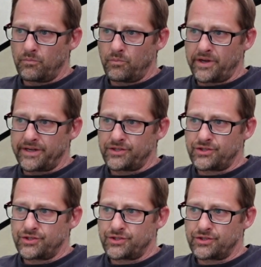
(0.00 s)

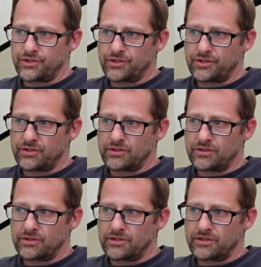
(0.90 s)
which
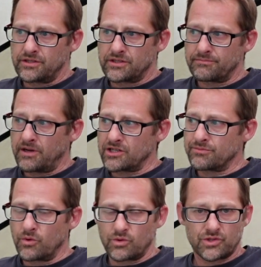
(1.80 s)
is
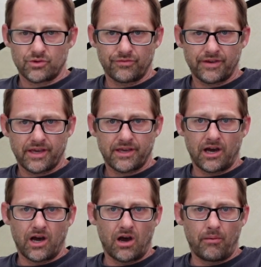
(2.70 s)
much more sort of
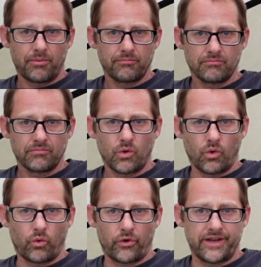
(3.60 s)
carp
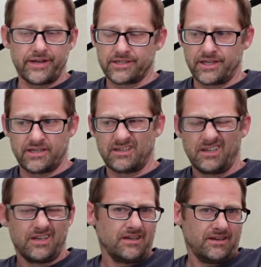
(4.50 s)
oriented,
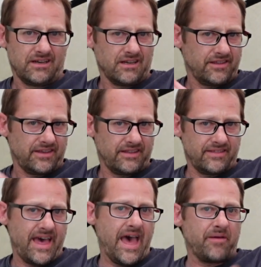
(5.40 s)
and I think
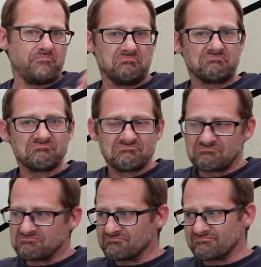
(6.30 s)
they're
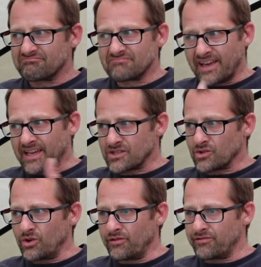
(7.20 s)

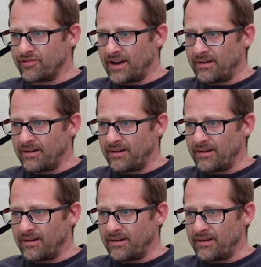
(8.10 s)
sort of,